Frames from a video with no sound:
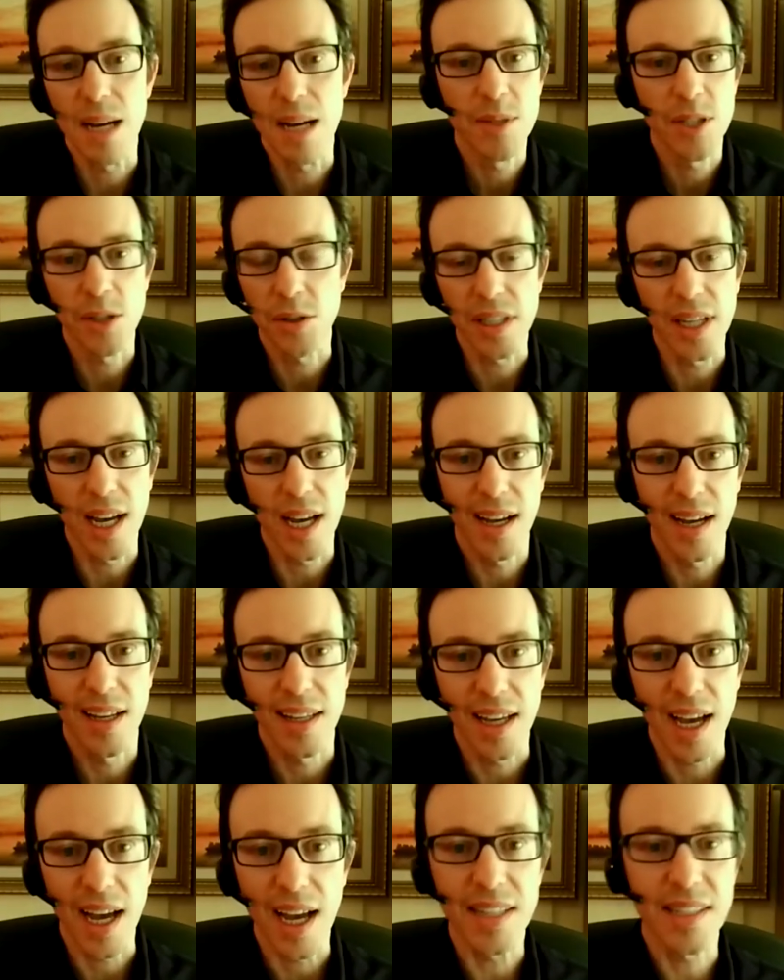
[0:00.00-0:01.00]
absolutely.
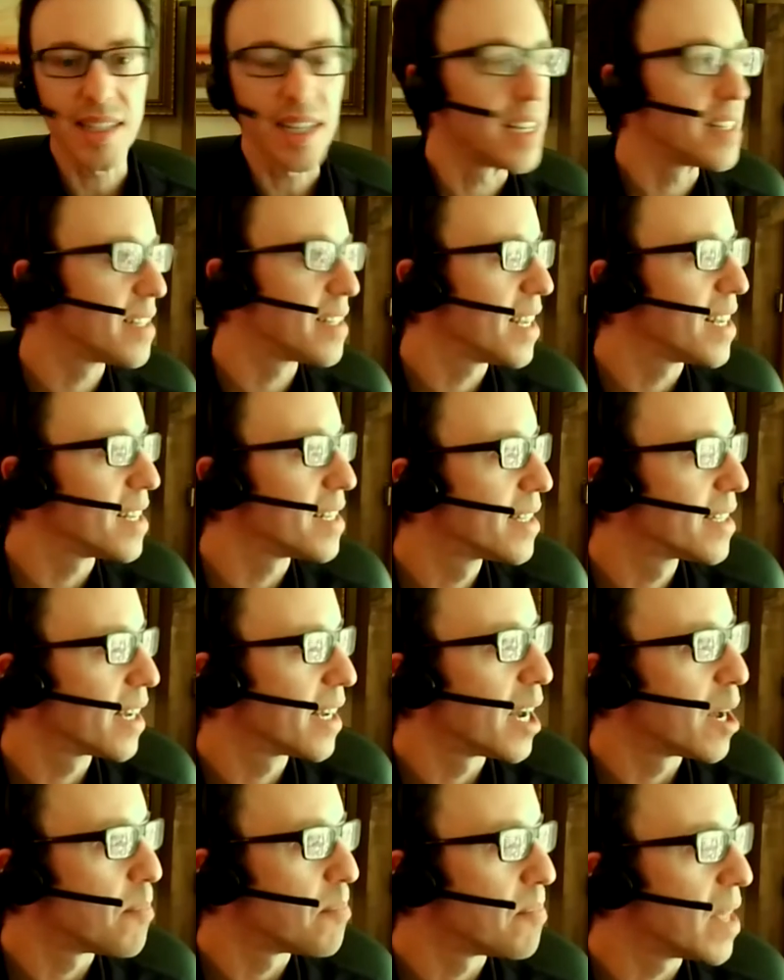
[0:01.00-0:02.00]
Yeah.
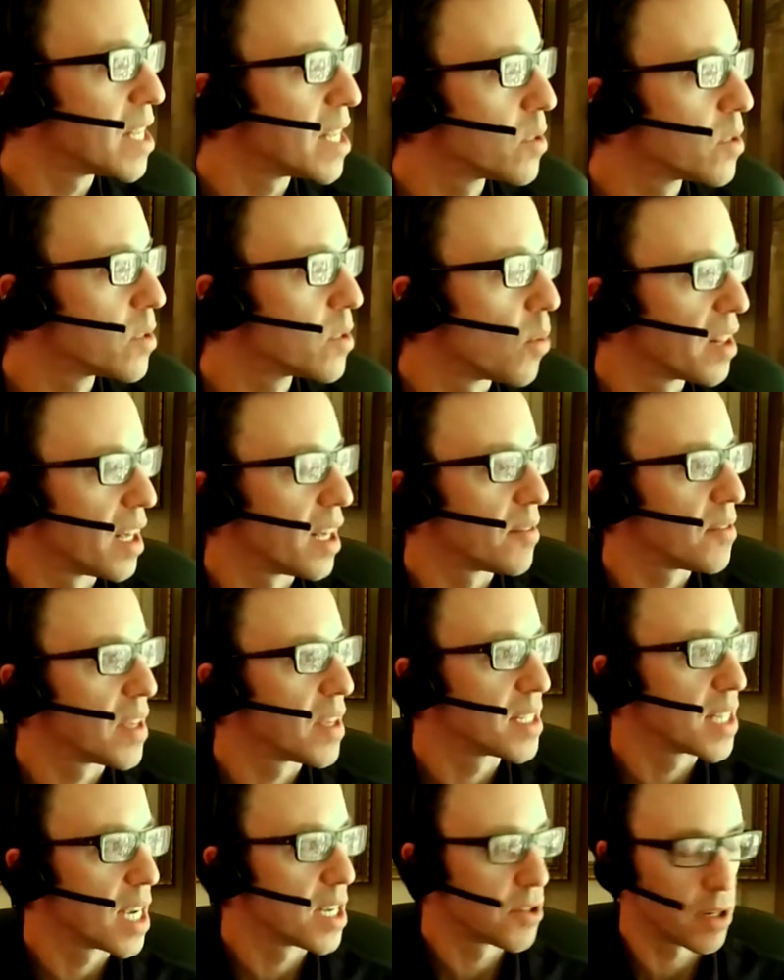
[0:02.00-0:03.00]
It's one of the
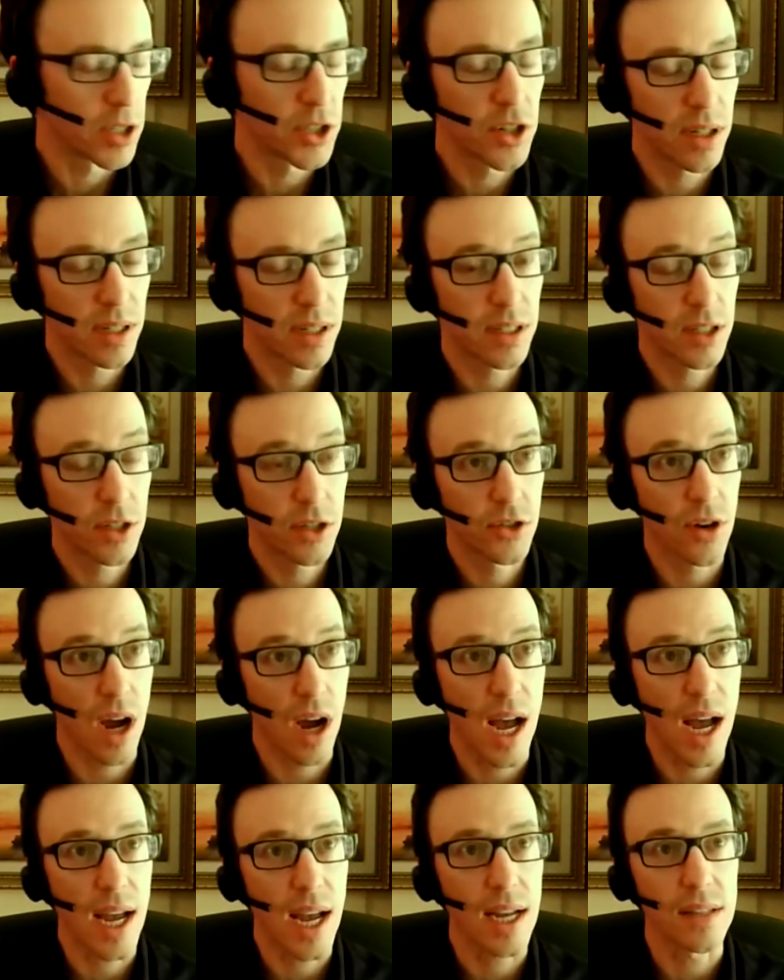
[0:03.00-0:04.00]
things I sort of
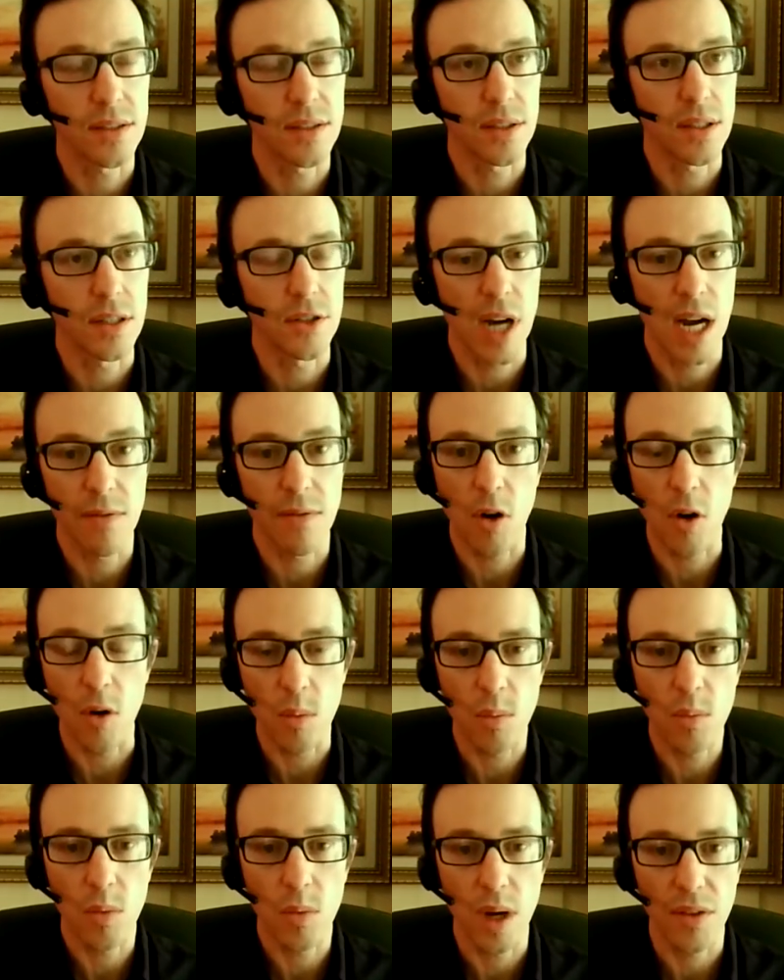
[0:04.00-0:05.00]
try to drive
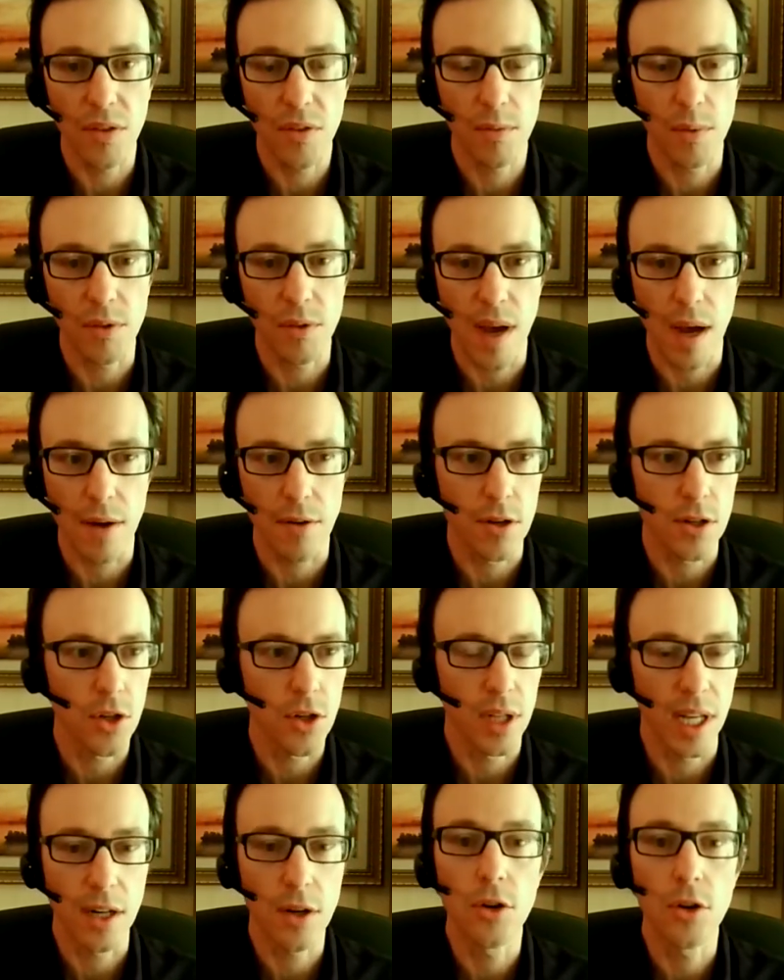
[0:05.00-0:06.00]
home with founders
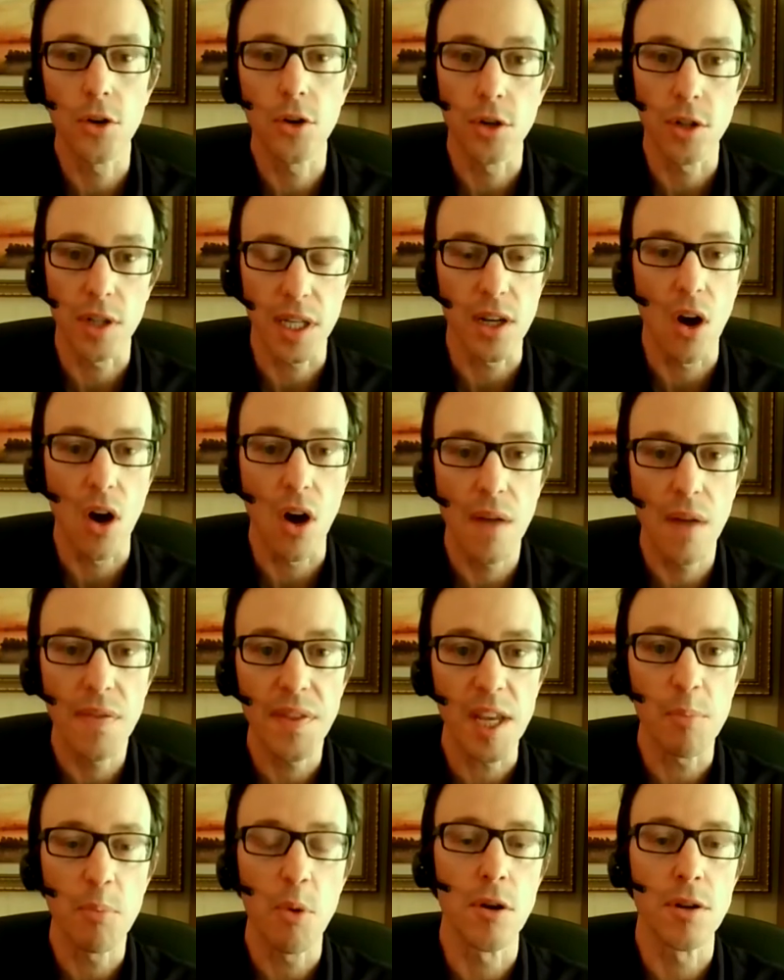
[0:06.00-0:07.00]
like early on, the
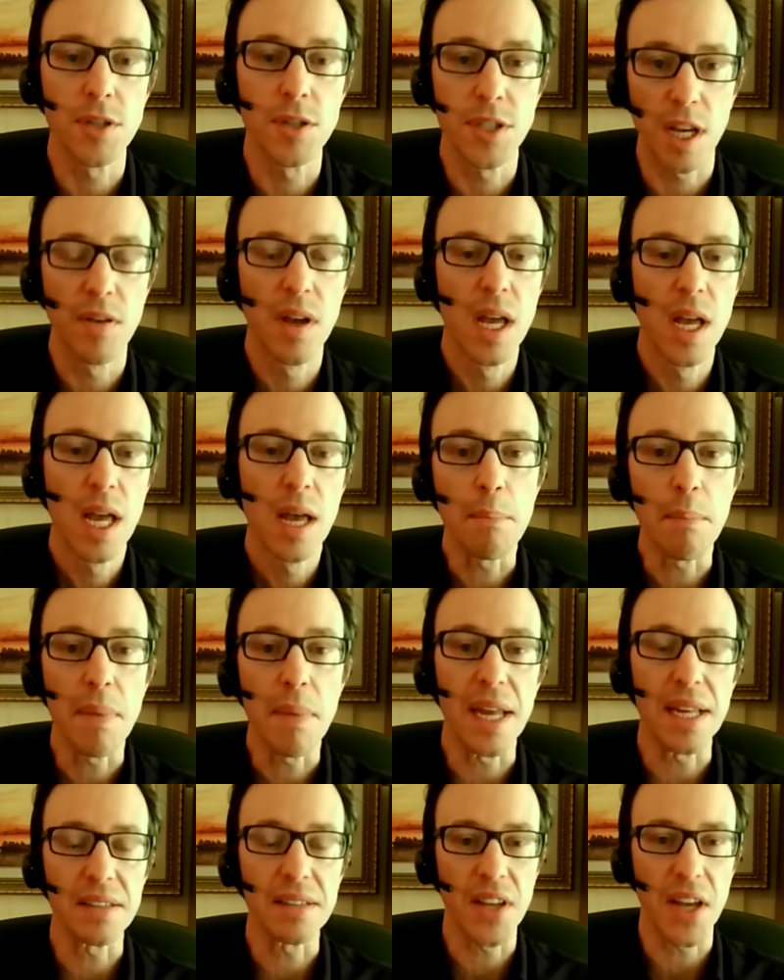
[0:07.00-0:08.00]
importance of
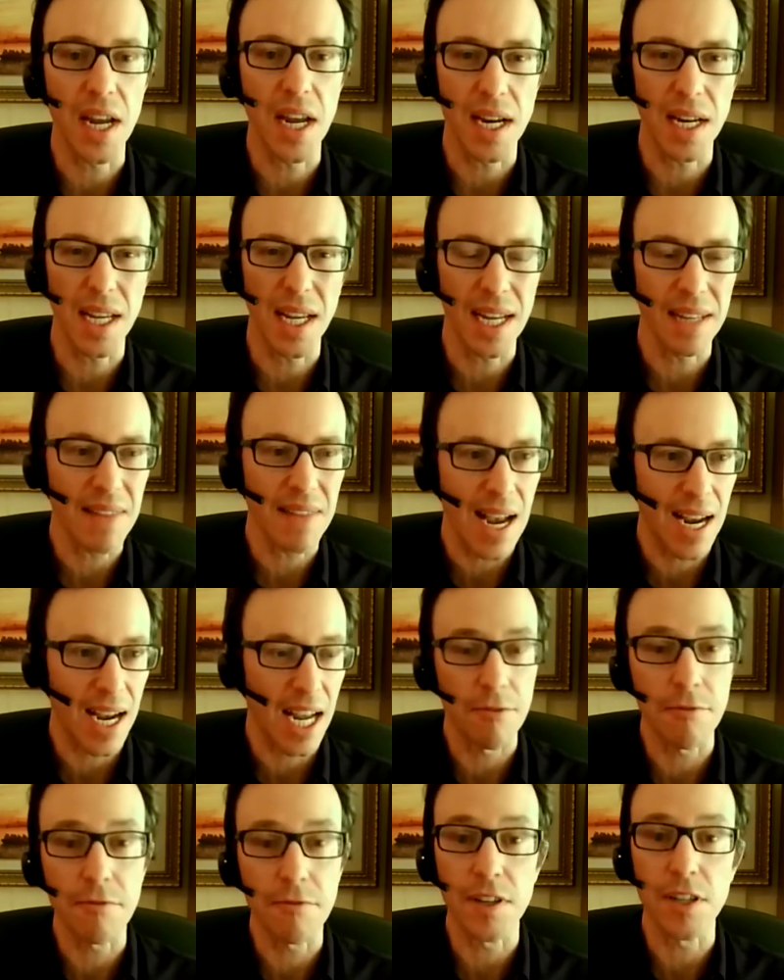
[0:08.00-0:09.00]
maintaining
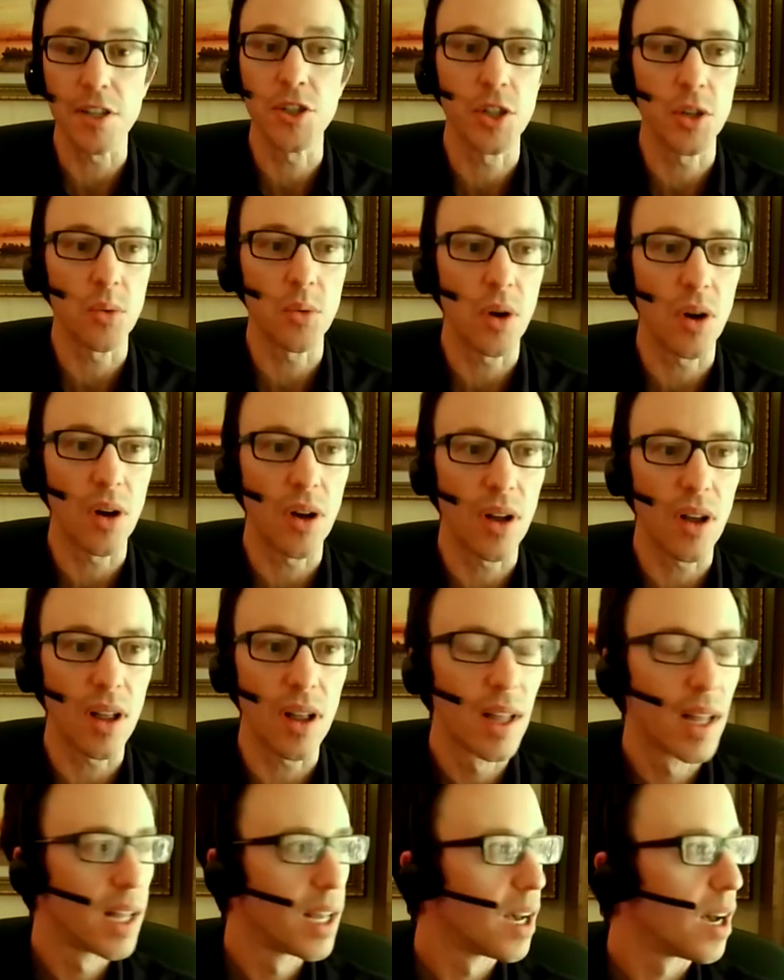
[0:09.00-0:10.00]
that kind of
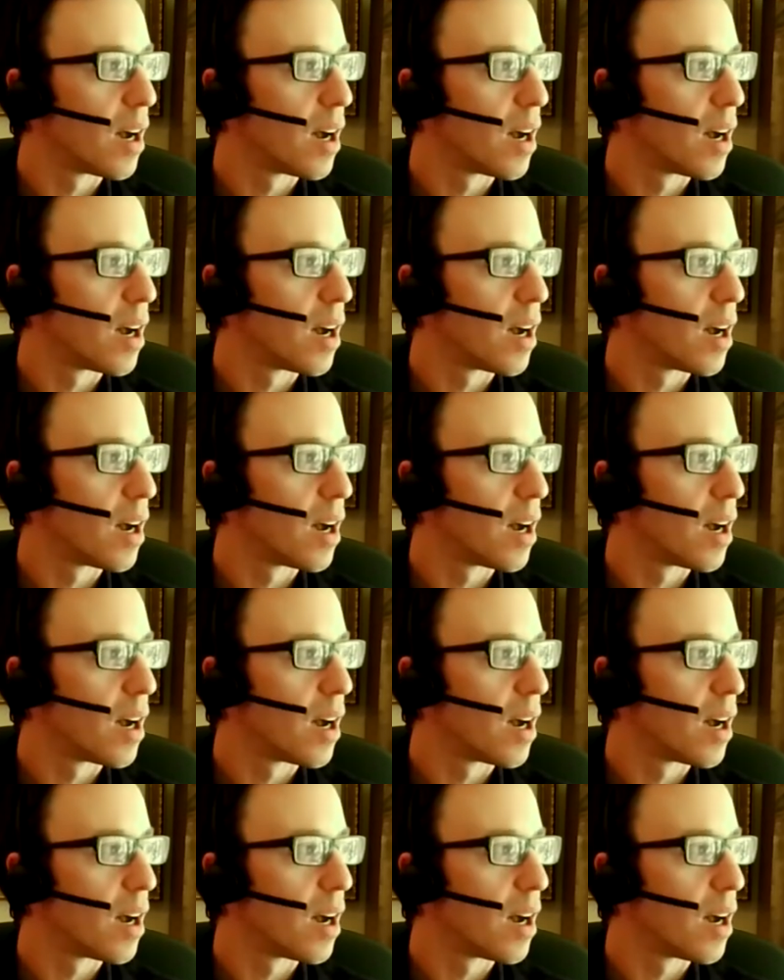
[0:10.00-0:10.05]
visual,